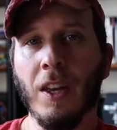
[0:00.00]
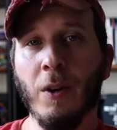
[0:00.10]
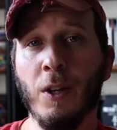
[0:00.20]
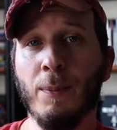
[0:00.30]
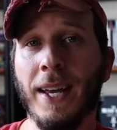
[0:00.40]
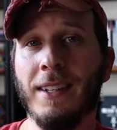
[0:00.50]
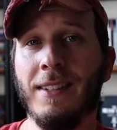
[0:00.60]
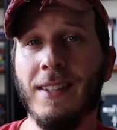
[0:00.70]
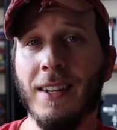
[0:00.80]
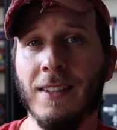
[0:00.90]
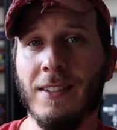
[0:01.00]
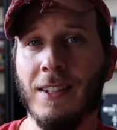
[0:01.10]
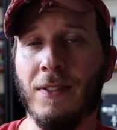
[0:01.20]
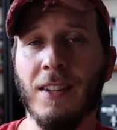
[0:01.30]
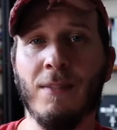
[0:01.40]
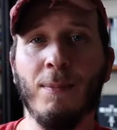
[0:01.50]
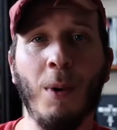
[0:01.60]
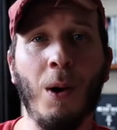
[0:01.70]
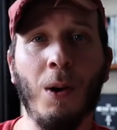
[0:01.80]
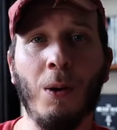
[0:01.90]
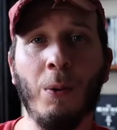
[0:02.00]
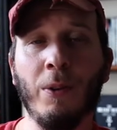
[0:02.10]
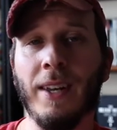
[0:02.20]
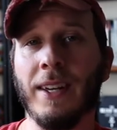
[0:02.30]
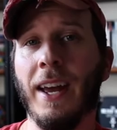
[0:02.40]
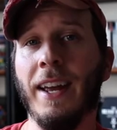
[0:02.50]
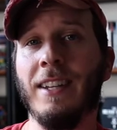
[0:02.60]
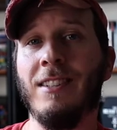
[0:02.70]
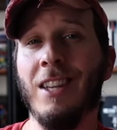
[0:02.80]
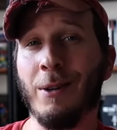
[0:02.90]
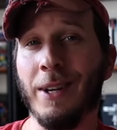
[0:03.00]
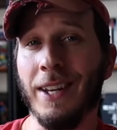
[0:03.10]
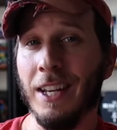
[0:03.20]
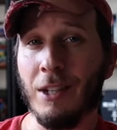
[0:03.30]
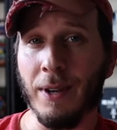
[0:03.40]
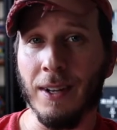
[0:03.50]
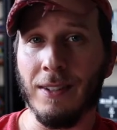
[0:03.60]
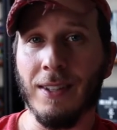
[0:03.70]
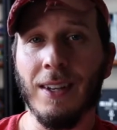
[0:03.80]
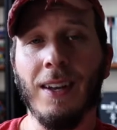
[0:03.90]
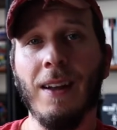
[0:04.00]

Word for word: It would make sense if this mall was like a secret entrance